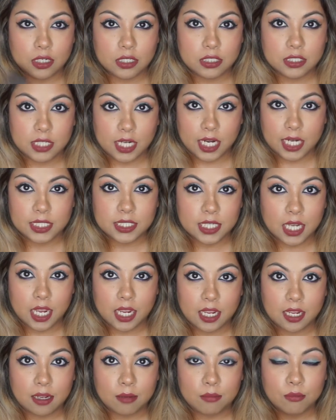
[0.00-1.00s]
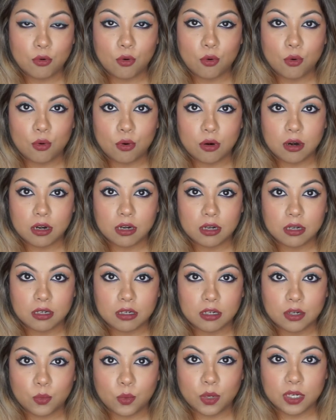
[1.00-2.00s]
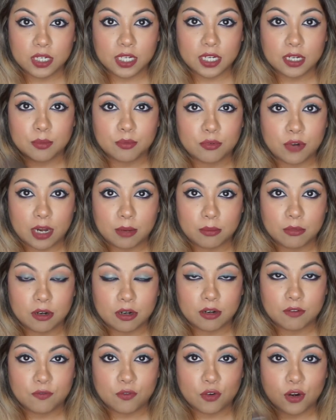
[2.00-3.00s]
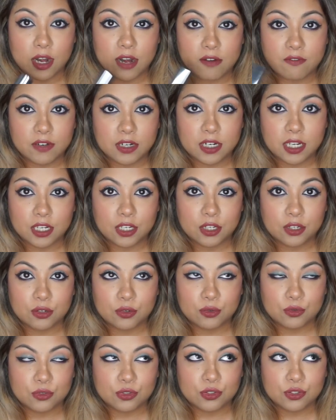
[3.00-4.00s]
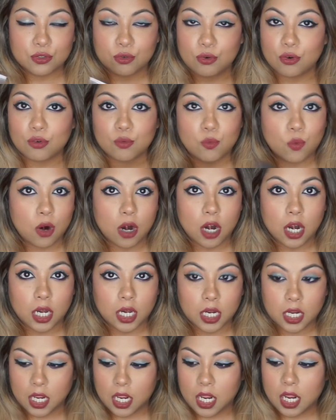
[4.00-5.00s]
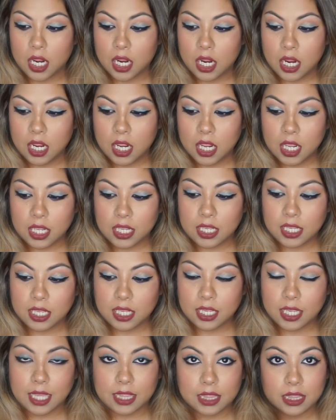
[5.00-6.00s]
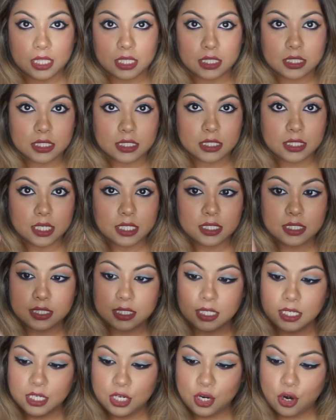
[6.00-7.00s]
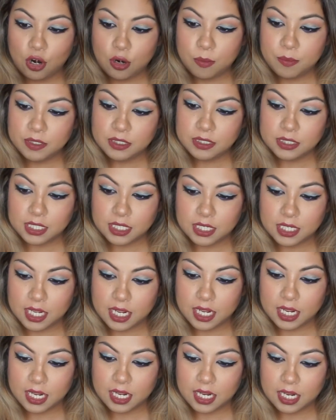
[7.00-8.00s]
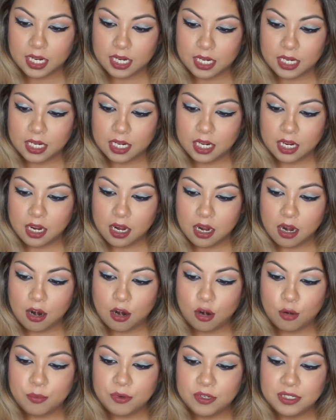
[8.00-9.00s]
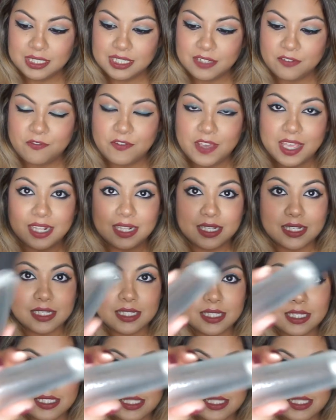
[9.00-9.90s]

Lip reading: daytime, or you want to get a primer for everyday use to go to work, get this. It's the Urban Decay Urban Defense